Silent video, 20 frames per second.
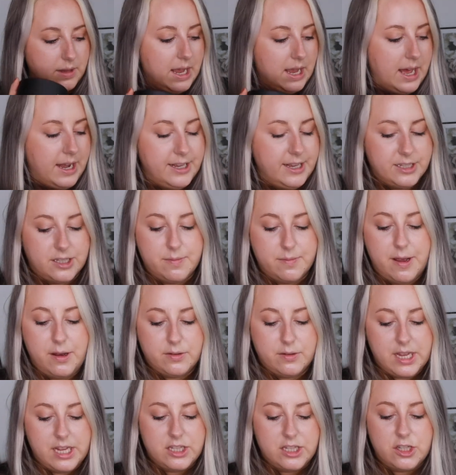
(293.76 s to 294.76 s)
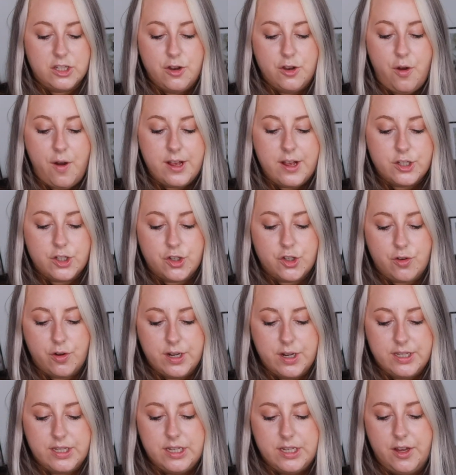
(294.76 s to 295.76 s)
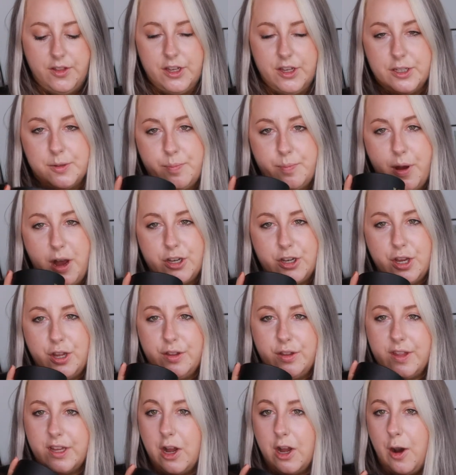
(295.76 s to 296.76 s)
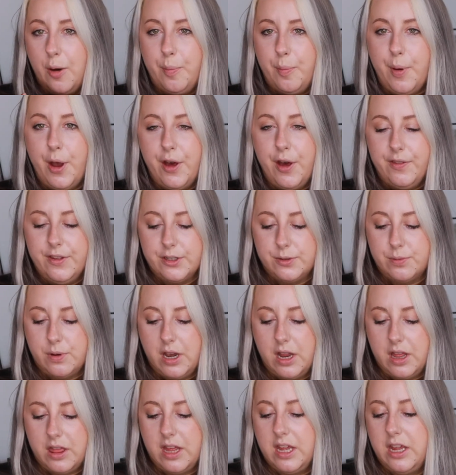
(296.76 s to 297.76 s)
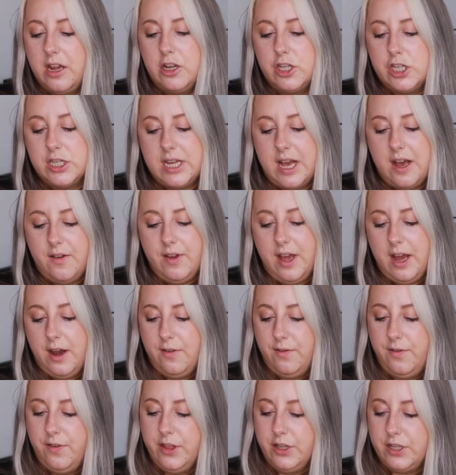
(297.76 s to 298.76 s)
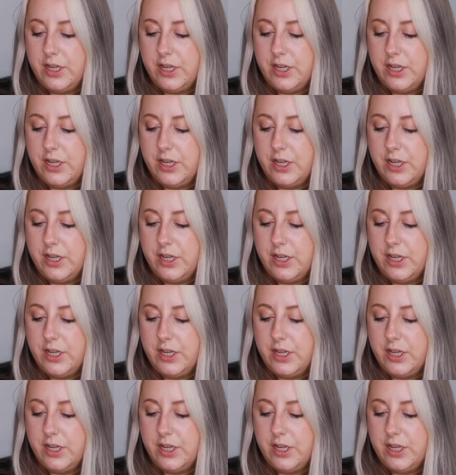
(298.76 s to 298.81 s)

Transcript: And it smells, it's not as strong as the others, but I don't think I'll burn this one. I think I'll just have it out for the